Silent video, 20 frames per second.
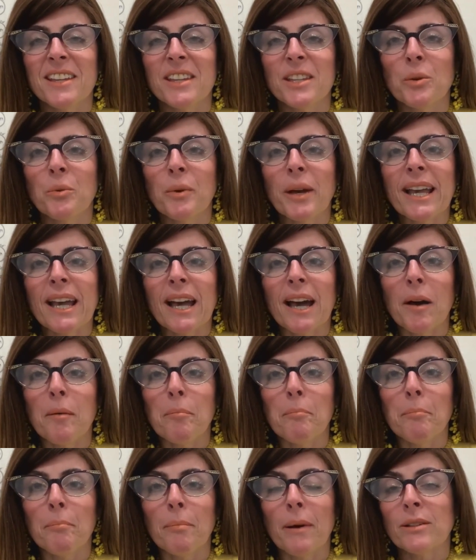You wake up
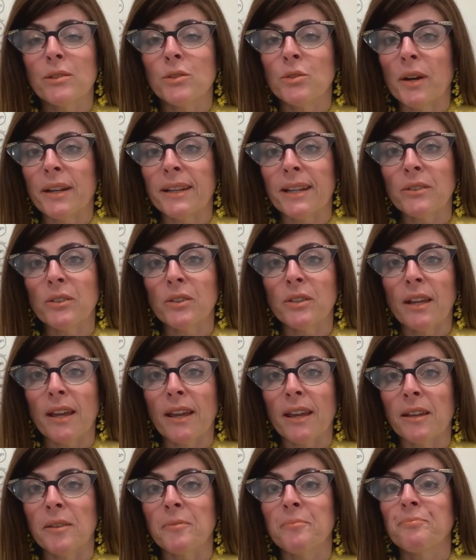to another
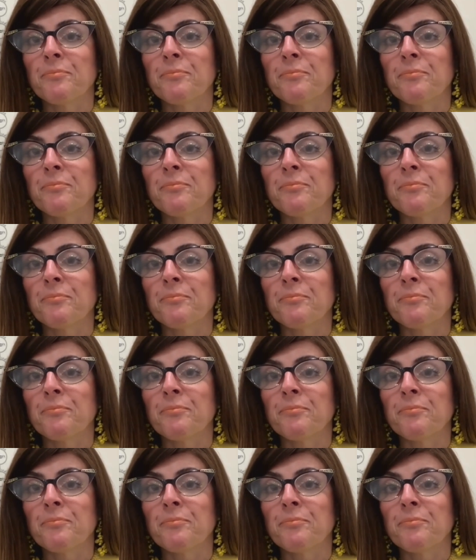day